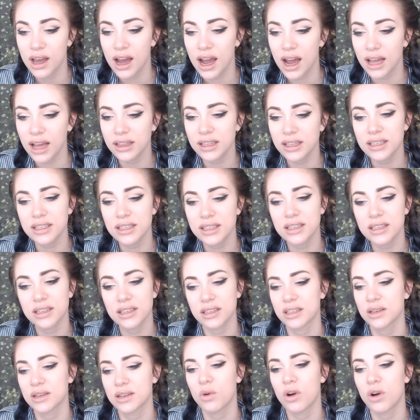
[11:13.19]
I listened as
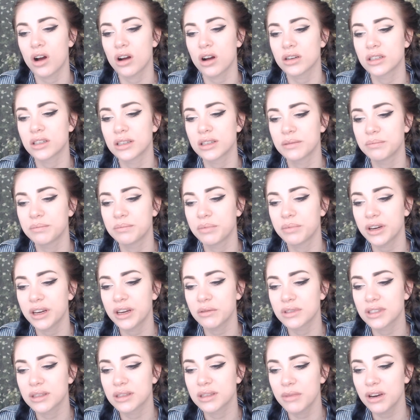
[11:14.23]
I walked, but it
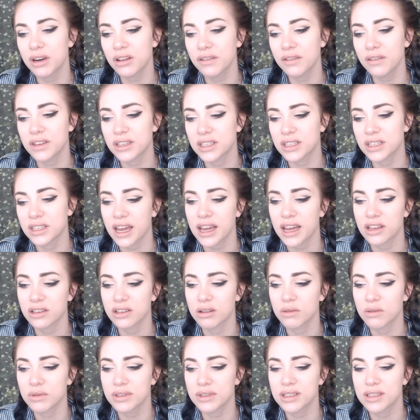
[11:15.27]
was the middle of the day, so
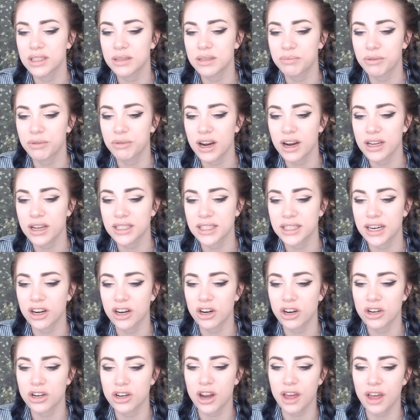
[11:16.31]
I wasn't surprised that I
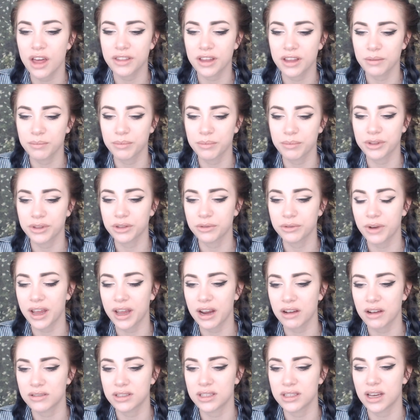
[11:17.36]
heard nothing but the rain
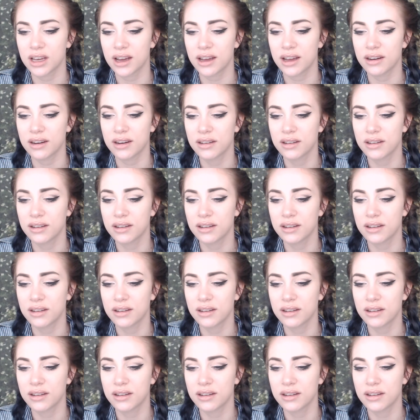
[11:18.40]
outside.